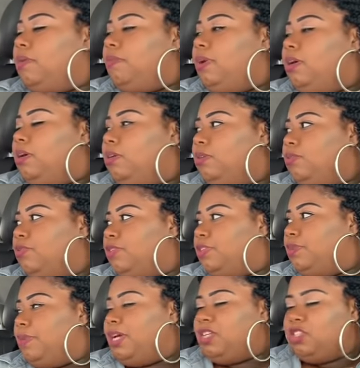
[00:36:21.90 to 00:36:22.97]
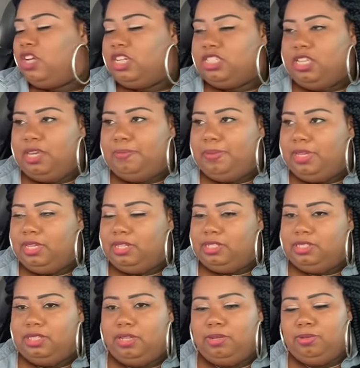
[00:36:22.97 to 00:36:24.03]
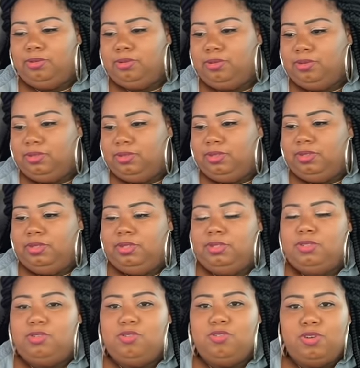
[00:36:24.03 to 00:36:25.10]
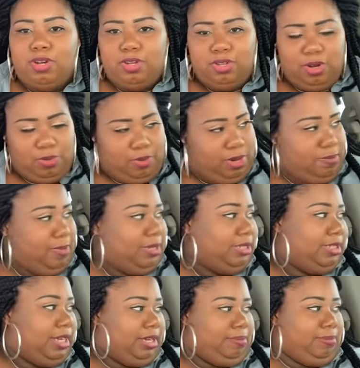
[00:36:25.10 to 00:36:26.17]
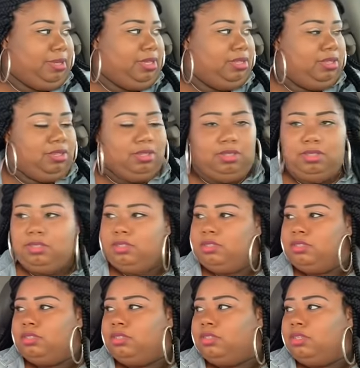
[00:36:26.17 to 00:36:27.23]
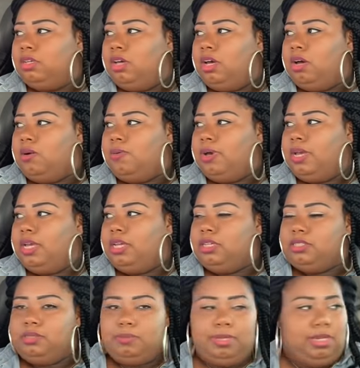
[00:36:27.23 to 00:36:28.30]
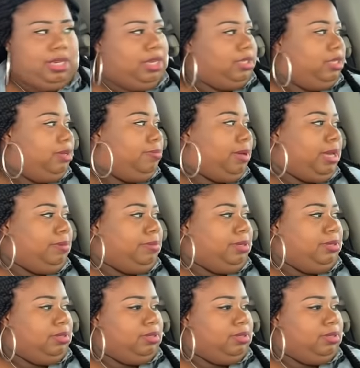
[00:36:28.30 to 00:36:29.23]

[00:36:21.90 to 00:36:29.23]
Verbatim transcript: Come on. somebody try to take me in the stuff. Yeah, you take your baby. You know you don't want nobody to take me. Oh, wait. Somebody left that baby.